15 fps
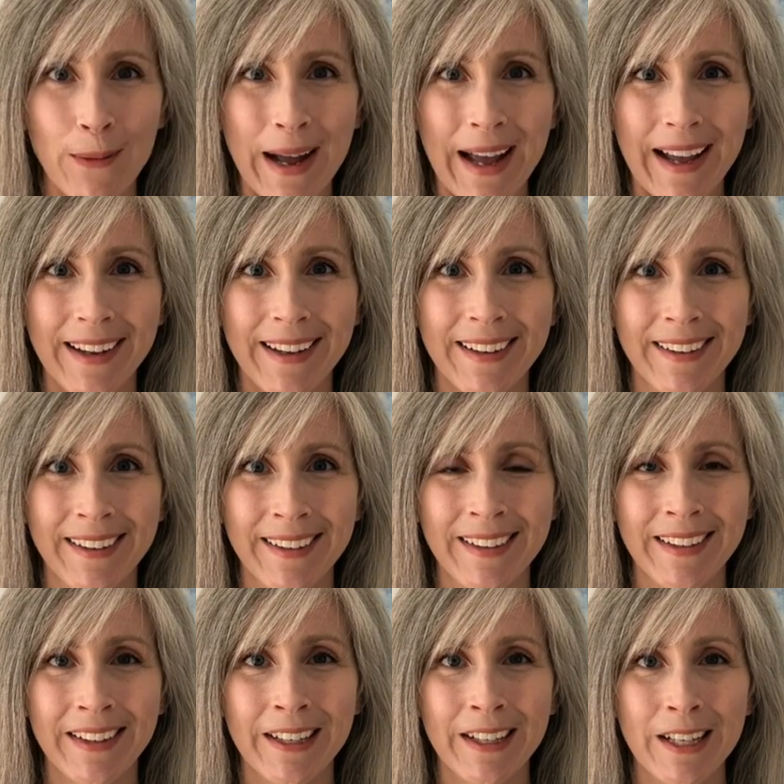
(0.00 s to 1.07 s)
away.
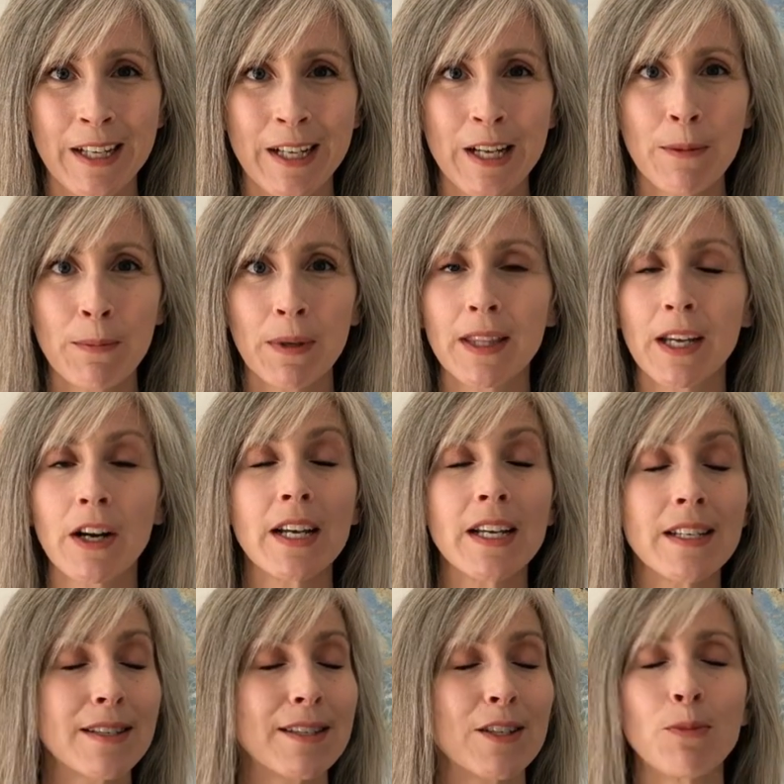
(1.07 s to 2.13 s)
But there
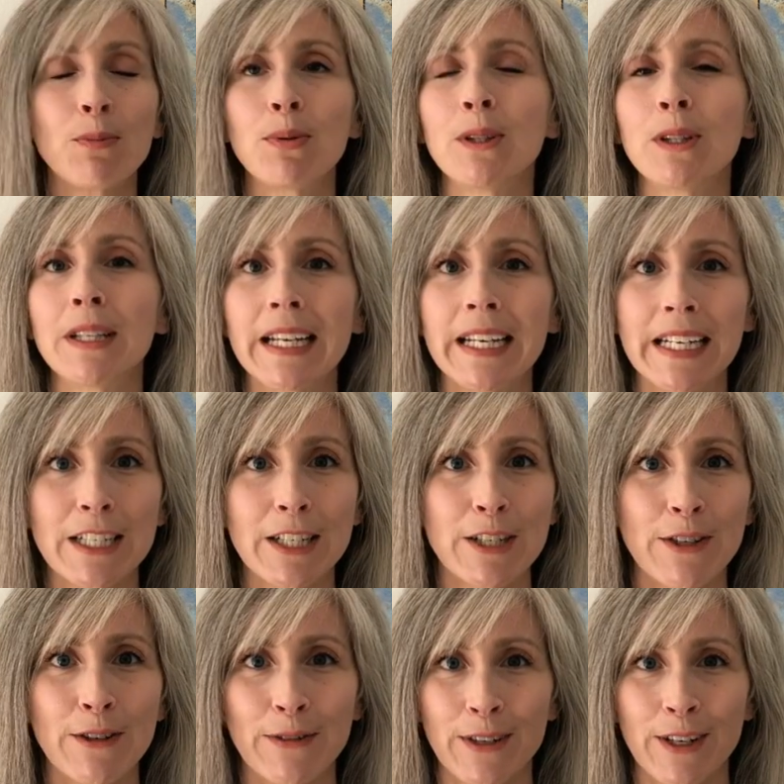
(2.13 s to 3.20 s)
is still plenty to
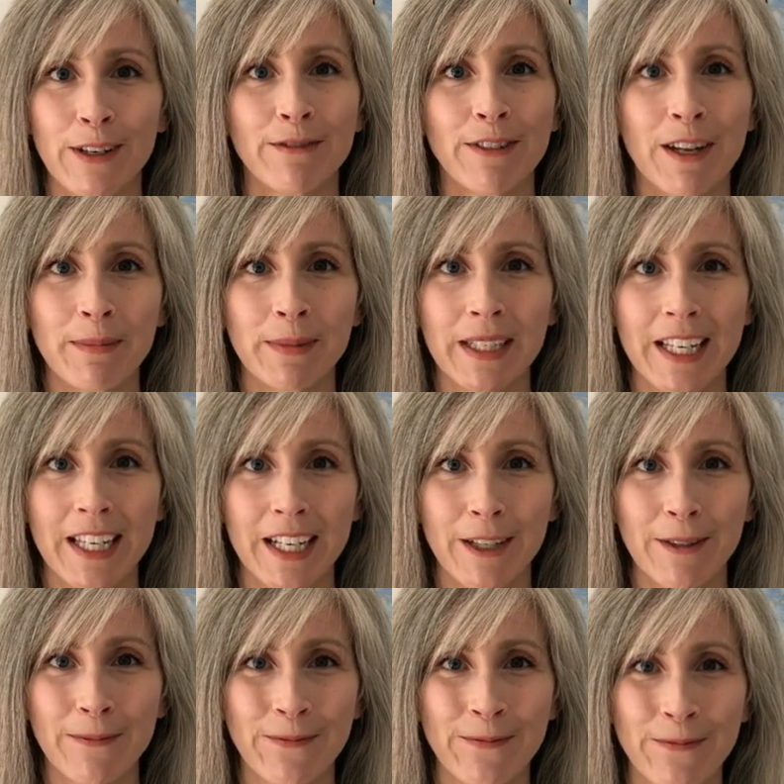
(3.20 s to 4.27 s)
do for a family
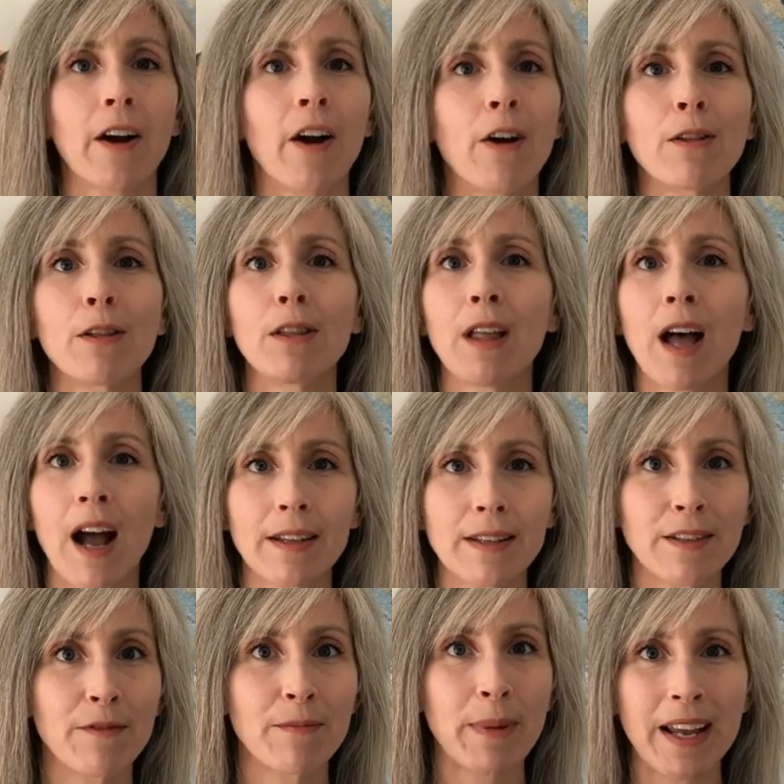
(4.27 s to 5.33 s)
here. There are
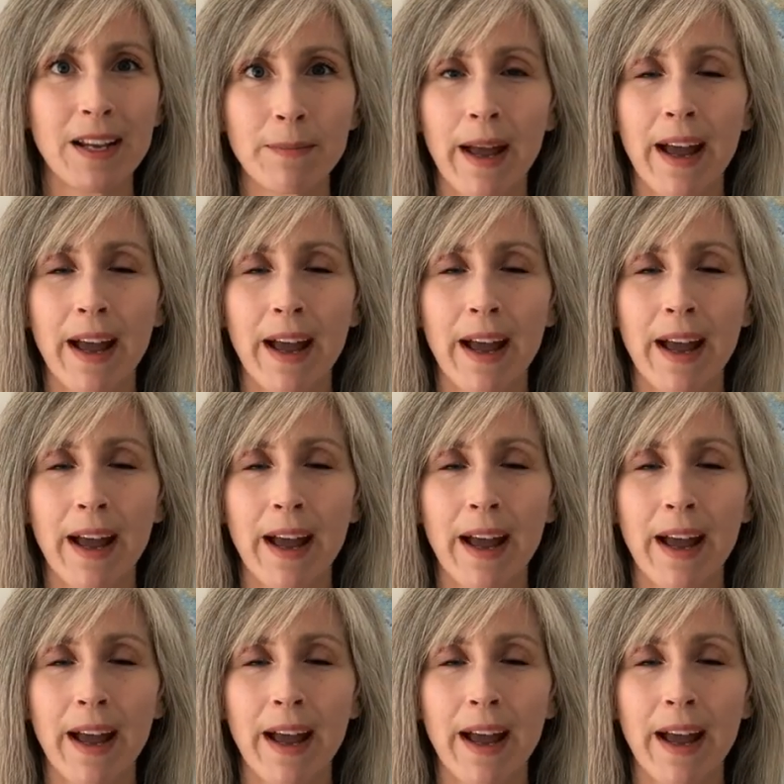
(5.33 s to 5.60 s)
lots of bike